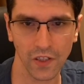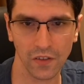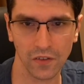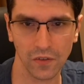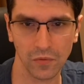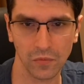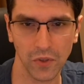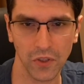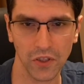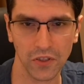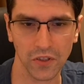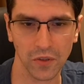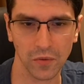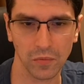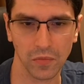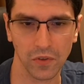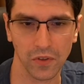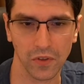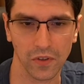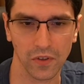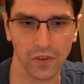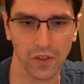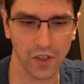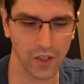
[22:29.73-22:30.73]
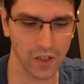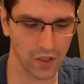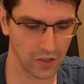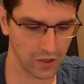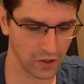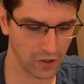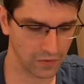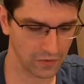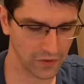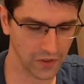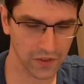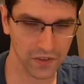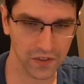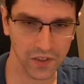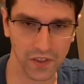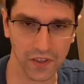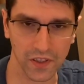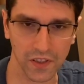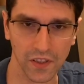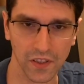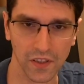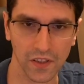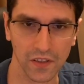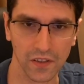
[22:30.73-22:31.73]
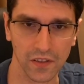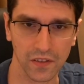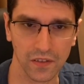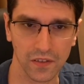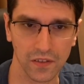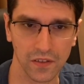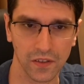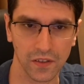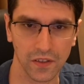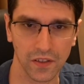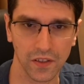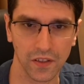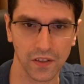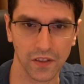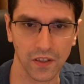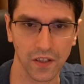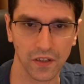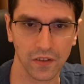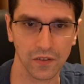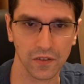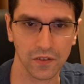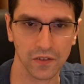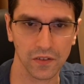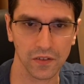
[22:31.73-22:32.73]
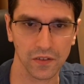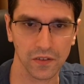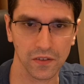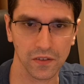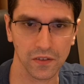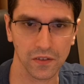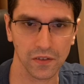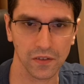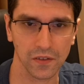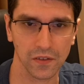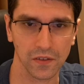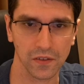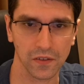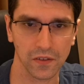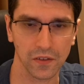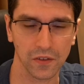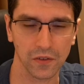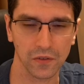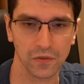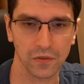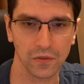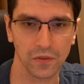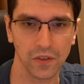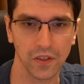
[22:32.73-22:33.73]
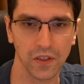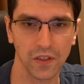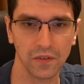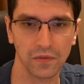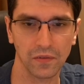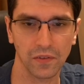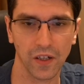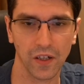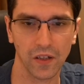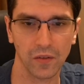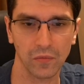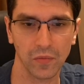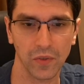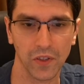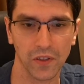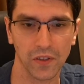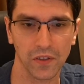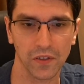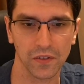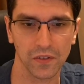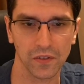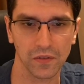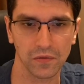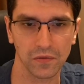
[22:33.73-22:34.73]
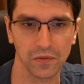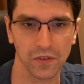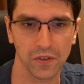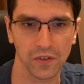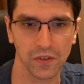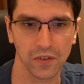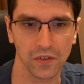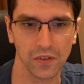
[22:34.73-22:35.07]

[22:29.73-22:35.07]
the bishop. Obviously here the king cannot go to the e file because of